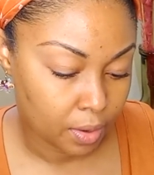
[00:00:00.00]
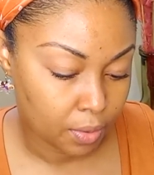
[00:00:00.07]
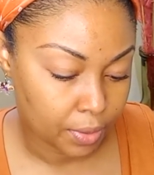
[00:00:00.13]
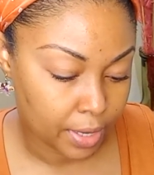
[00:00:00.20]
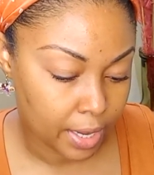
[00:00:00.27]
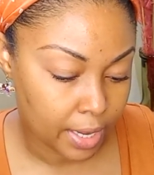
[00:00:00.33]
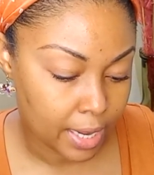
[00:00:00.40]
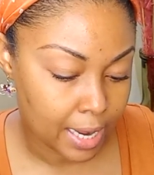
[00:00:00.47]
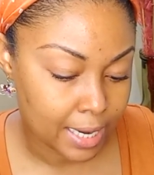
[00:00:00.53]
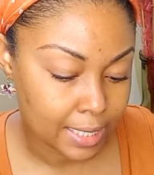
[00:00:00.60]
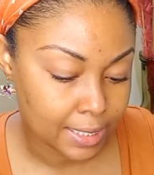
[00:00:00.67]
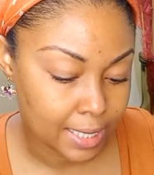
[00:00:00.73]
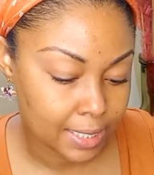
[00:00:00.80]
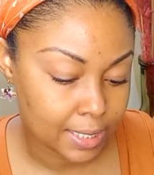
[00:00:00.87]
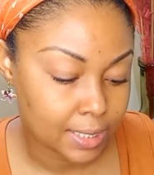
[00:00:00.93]
Okay, and
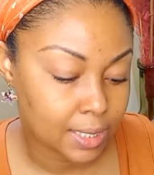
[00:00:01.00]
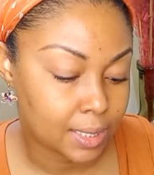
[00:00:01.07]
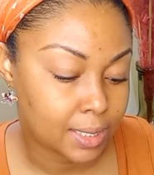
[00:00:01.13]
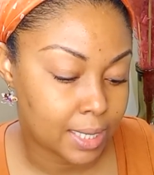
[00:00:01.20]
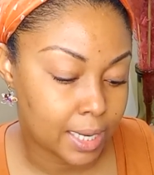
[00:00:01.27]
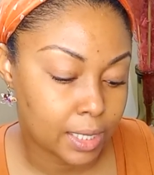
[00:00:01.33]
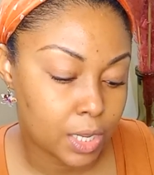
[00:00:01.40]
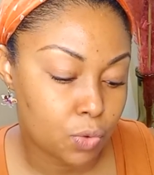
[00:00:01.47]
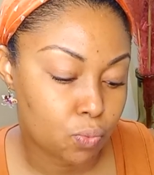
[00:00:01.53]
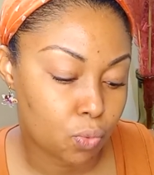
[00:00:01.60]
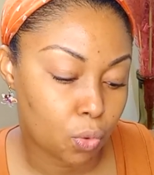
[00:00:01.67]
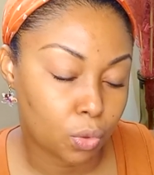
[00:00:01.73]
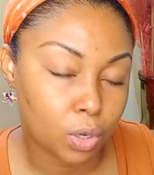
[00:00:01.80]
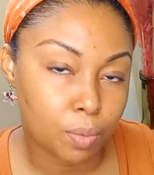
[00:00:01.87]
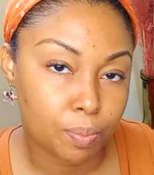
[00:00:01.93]
it says it's a daily
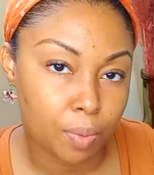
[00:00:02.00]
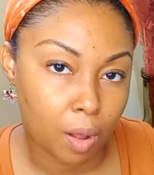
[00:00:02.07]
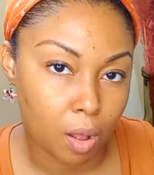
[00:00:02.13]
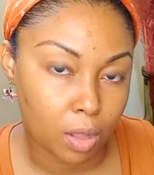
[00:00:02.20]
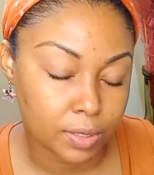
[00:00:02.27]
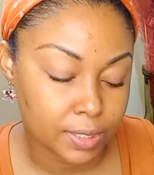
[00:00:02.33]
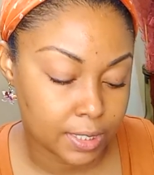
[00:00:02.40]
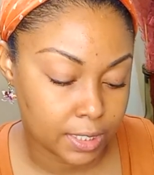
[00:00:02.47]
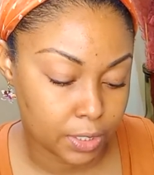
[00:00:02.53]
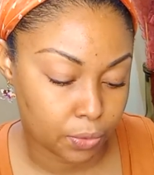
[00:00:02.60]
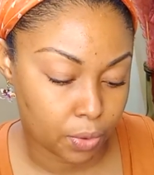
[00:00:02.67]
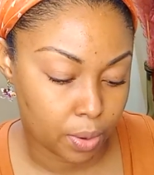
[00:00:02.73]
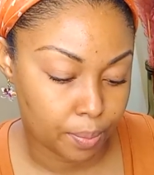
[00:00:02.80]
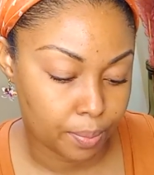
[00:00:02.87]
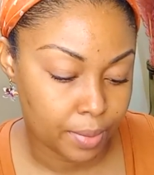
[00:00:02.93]
roller ball
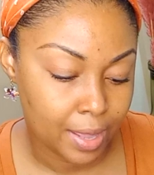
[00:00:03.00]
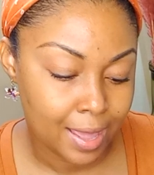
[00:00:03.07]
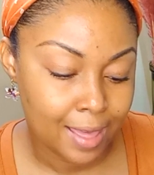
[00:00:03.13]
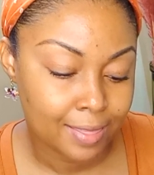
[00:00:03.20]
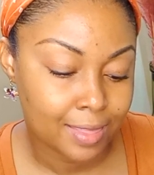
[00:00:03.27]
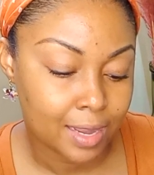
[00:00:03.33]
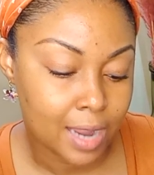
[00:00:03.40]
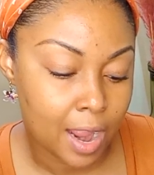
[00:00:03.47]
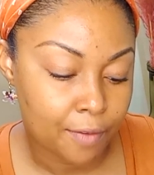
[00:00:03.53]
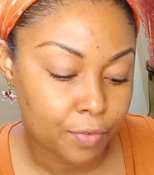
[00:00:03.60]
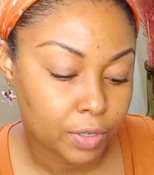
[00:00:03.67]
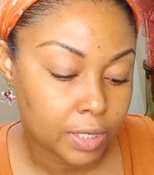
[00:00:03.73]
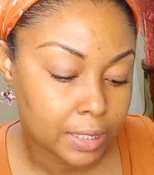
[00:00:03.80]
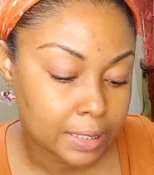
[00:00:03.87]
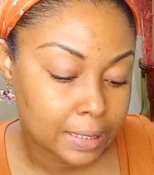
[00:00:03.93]
serum that
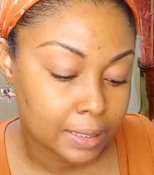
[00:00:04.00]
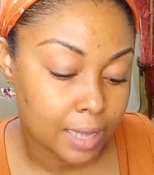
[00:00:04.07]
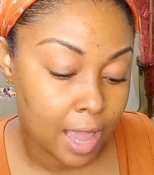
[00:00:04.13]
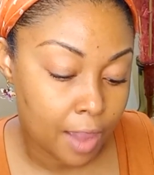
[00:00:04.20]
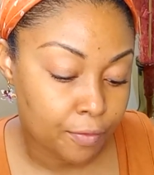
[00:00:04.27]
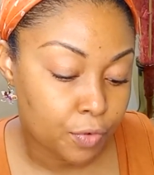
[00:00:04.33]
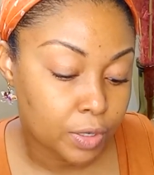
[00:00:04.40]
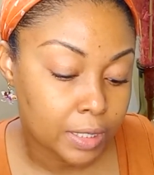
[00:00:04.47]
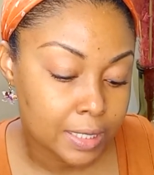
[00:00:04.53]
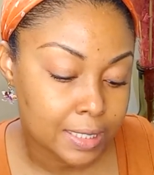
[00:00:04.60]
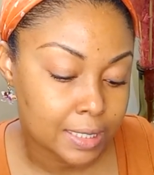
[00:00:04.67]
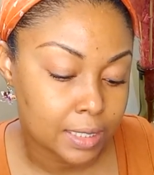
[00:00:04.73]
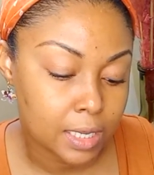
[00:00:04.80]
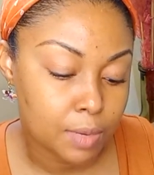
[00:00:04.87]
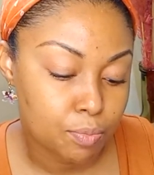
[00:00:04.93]

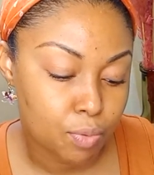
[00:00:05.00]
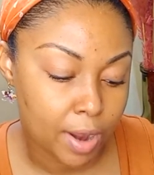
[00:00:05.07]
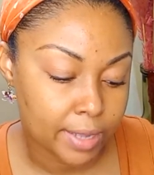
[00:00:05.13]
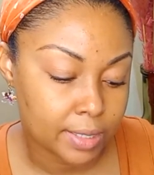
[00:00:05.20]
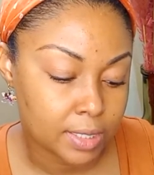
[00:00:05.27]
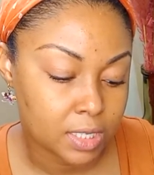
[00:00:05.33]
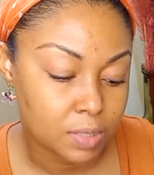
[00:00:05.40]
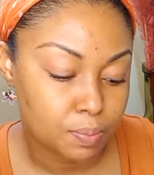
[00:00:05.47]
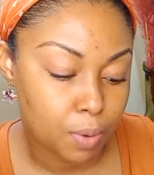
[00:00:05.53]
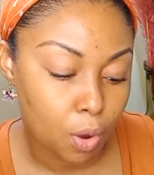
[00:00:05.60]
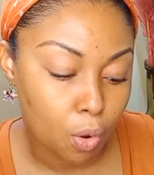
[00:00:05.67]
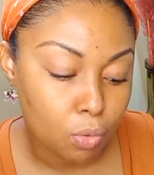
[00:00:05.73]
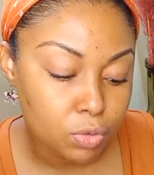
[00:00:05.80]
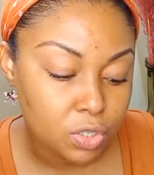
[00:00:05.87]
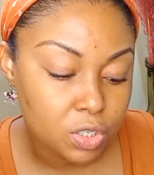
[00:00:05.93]
effortlessly brightens
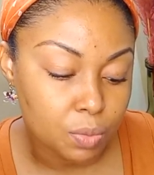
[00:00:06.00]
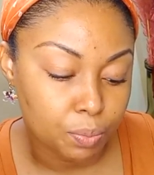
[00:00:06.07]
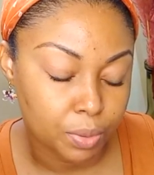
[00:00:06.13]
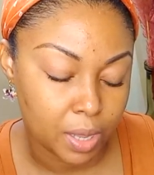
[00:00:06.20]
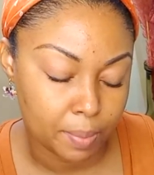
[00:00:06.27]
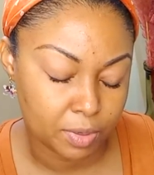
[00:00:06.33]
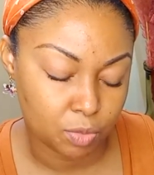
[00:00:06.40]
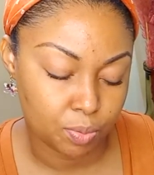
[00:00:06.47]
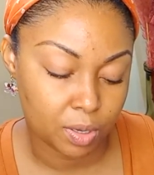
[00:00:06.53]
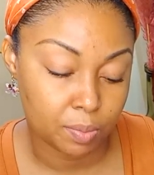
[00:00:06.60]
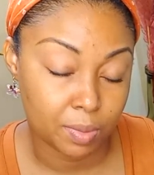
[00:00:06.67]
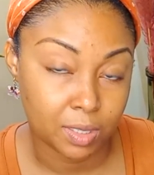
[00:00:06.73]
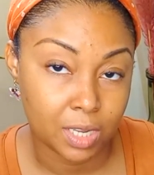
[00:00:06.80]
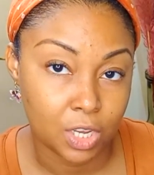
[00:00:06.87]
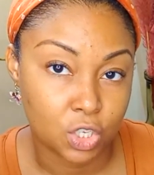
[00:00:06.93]
post-blemish
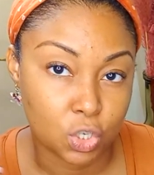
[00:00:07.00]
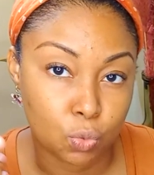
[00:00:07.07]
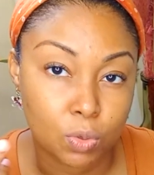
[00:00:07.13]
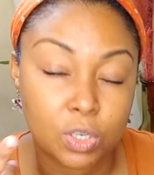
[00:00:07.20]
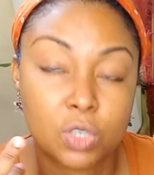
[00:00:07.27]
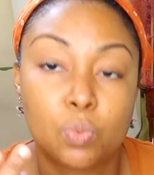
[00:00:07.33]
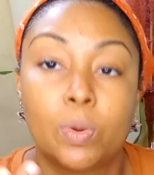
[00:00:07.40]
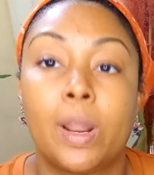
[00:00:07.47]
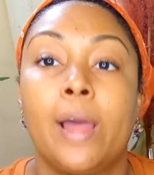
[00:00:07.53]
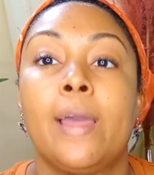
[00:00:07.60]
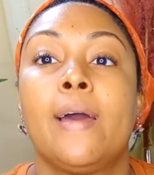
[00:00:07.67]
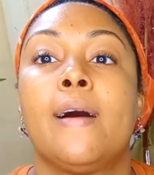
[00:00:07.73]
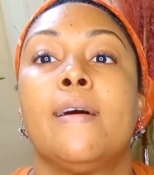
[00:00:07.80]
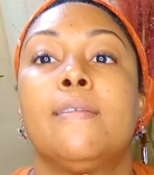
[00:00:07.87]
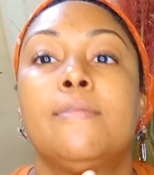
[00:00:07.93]
pigmentation, which is what I
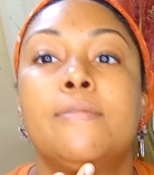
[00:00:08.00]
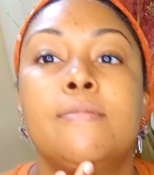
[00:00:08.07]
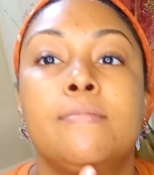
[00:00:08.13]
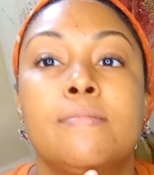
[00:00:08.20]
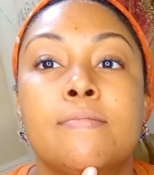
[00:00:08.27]
have.